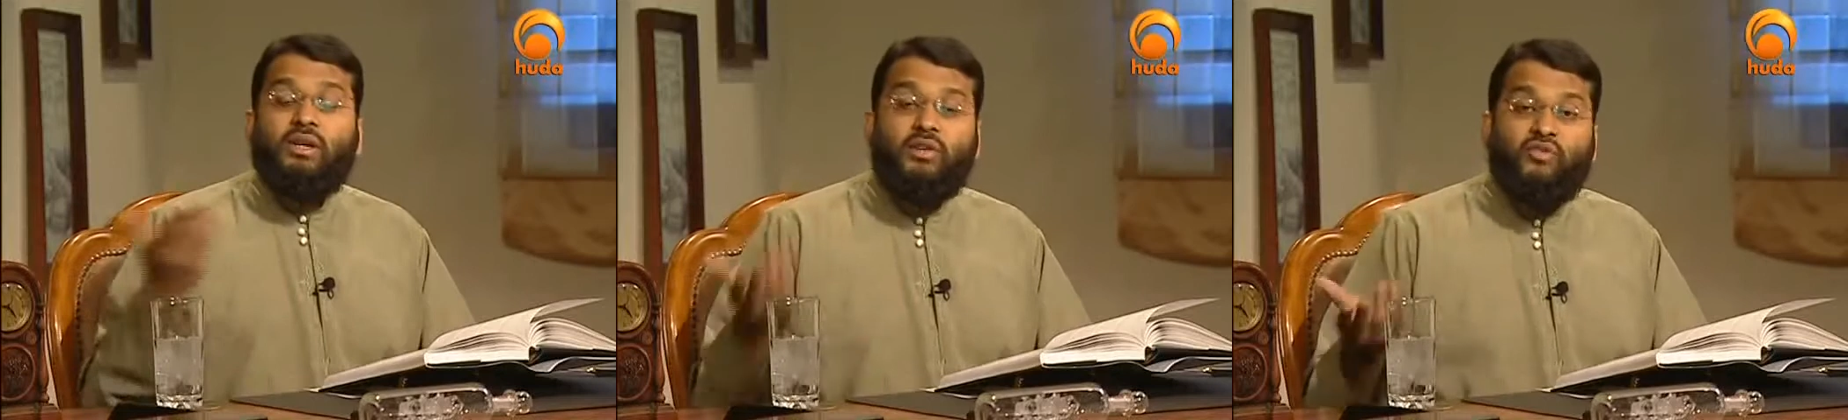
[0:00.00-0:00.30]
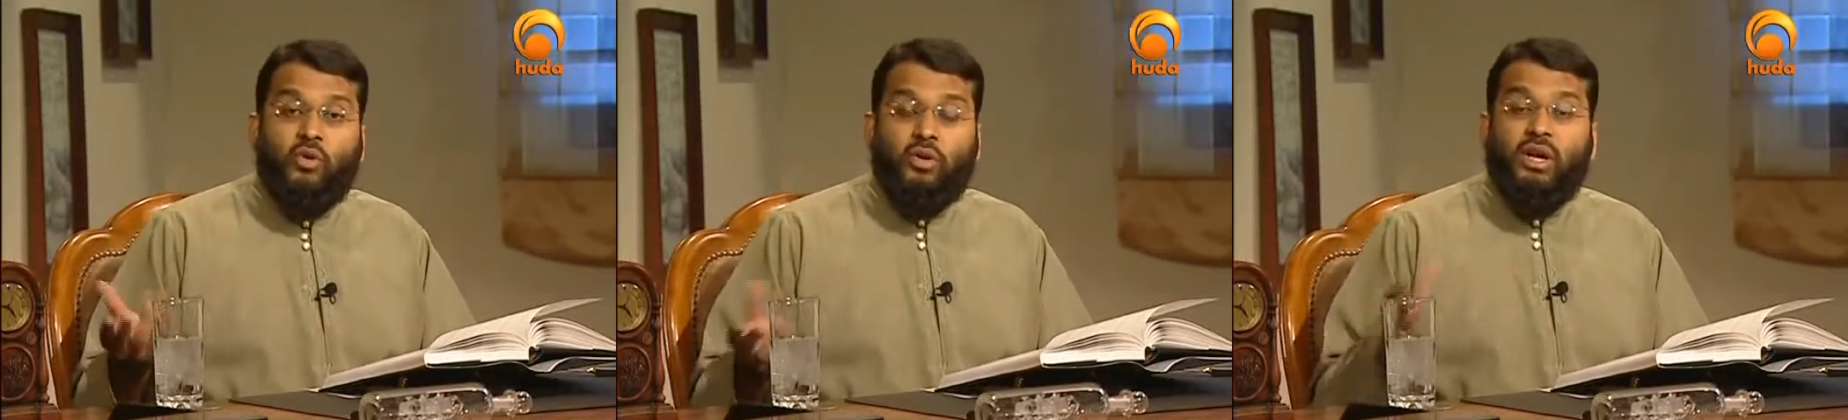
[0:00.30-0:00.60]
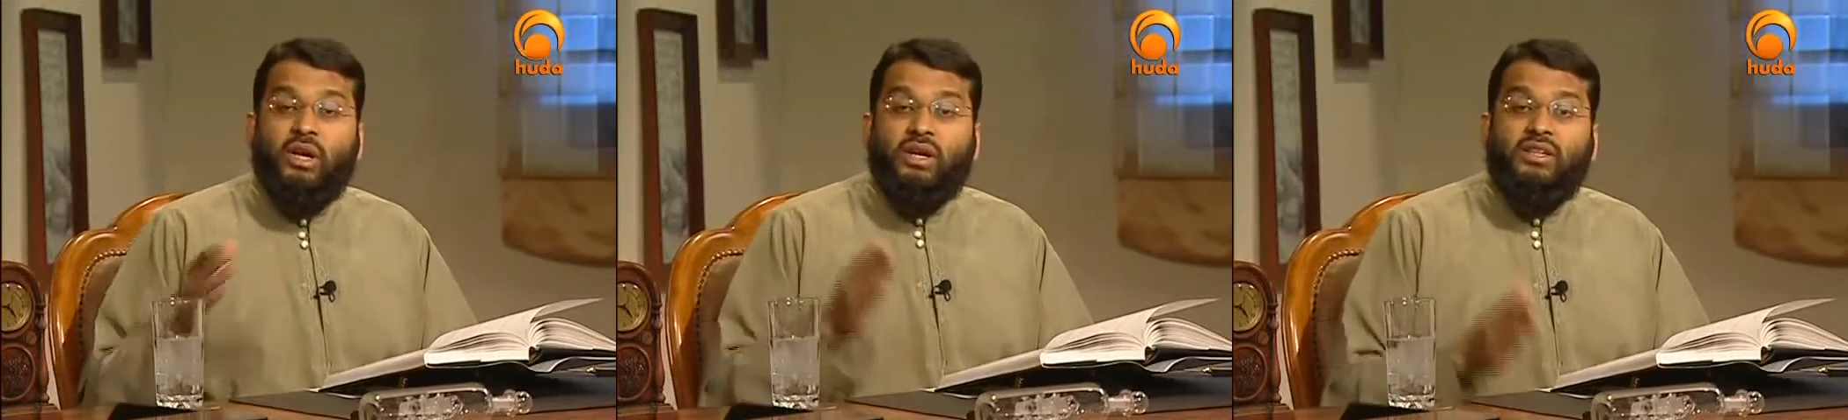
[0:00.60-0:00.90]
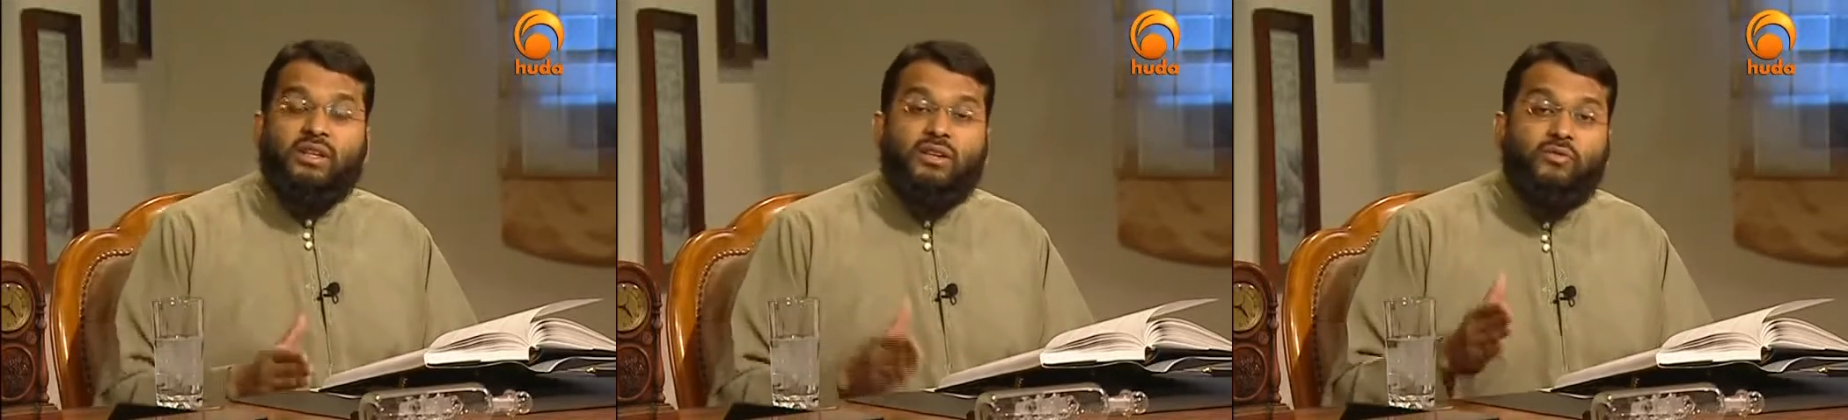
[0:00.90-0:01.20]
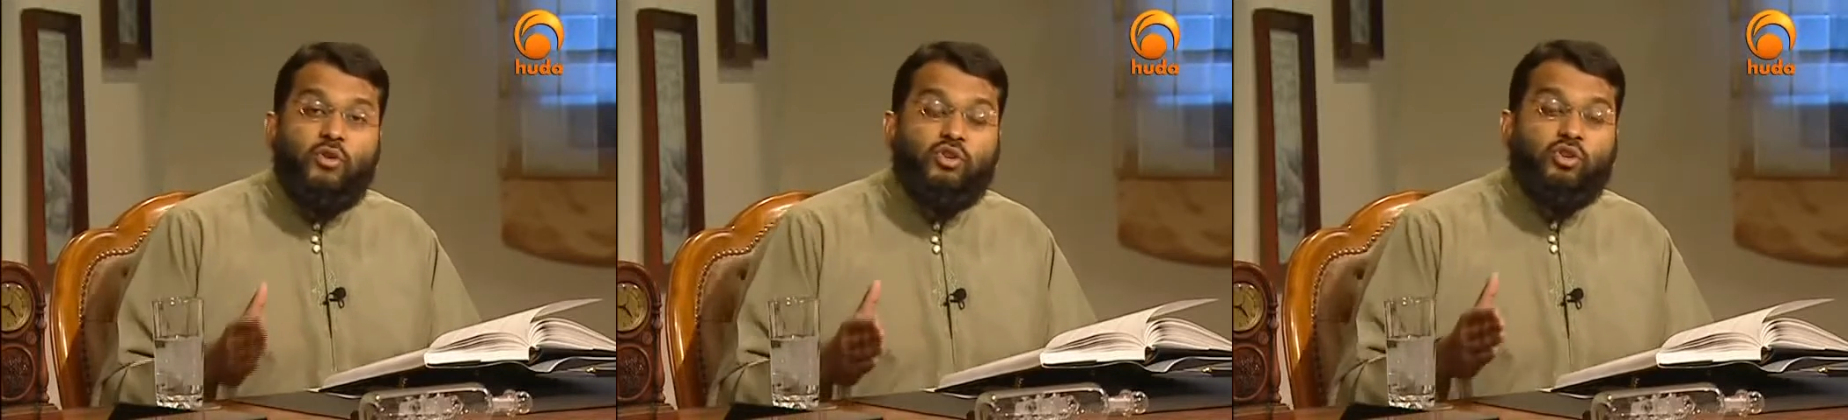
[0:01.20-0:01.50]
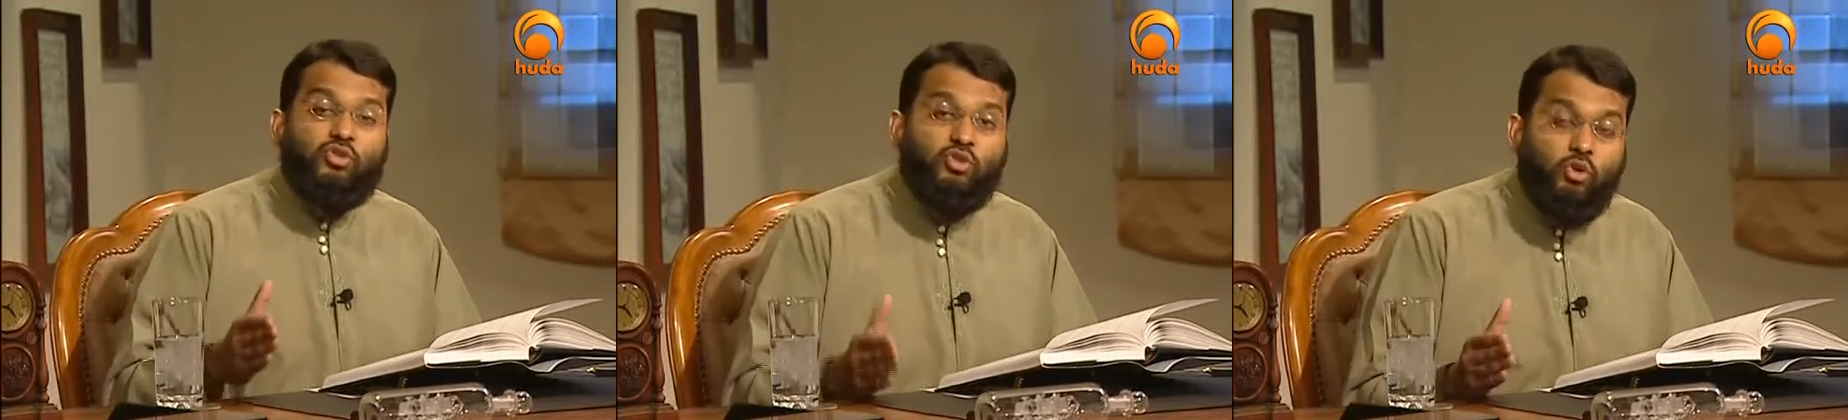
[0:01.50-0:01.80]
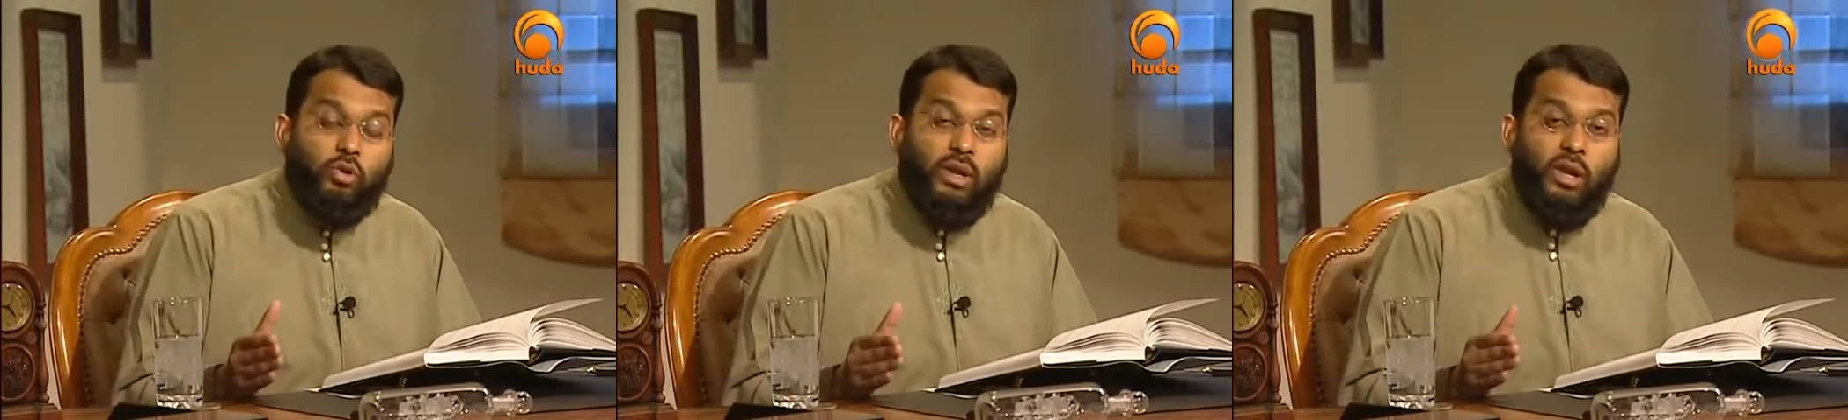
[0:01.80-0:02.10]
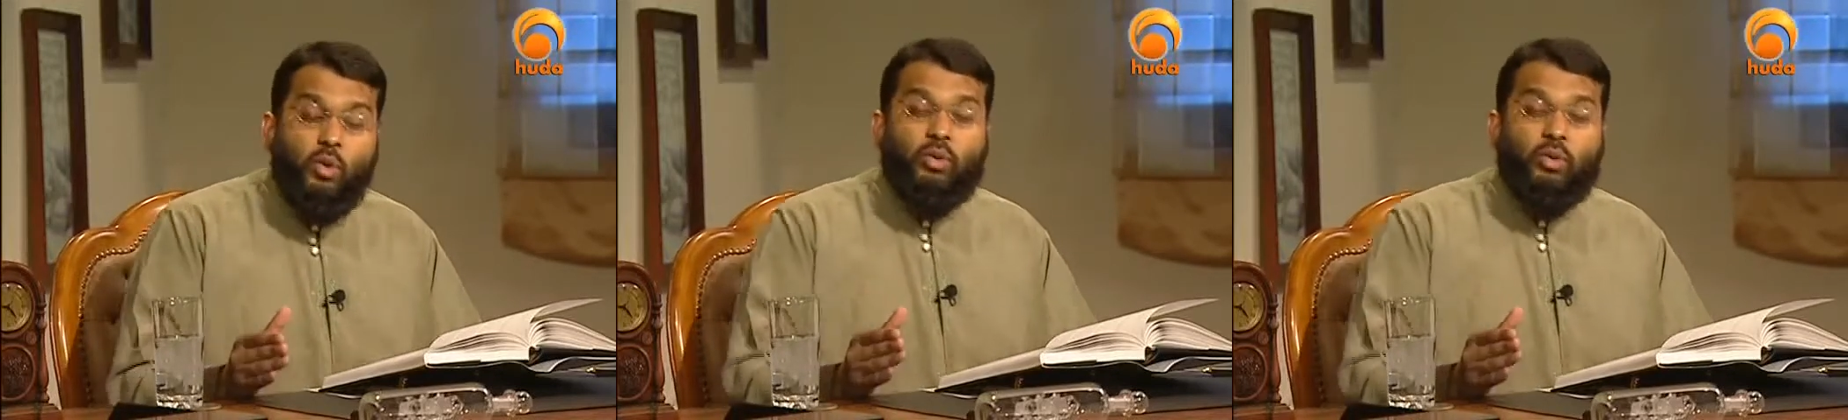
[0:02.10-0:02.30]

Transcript: he convert? His conversion story